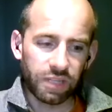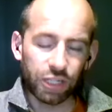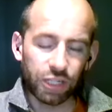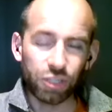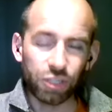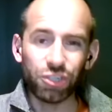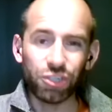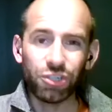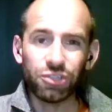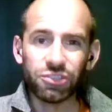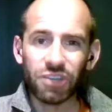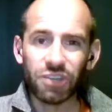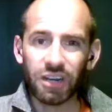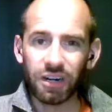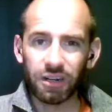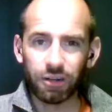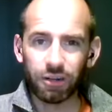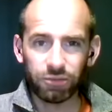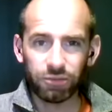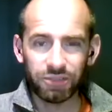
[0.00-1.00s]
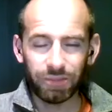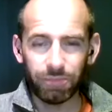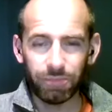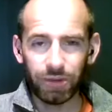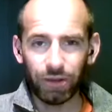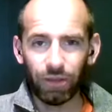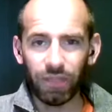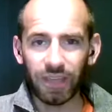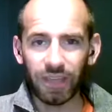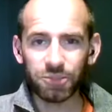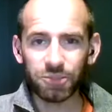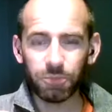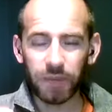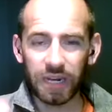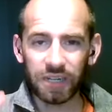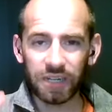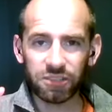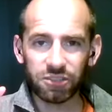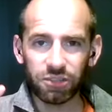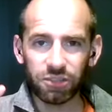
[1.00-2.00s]
like news articles about this
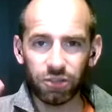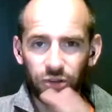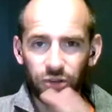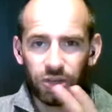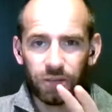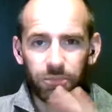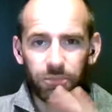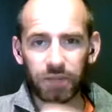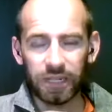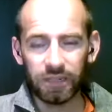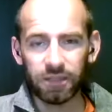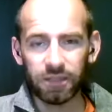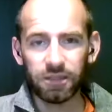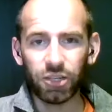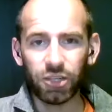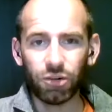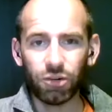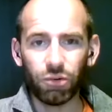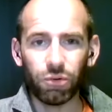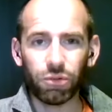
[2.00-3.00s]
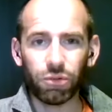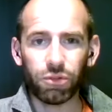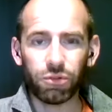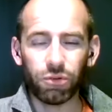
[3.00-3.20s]
person who had been, you know,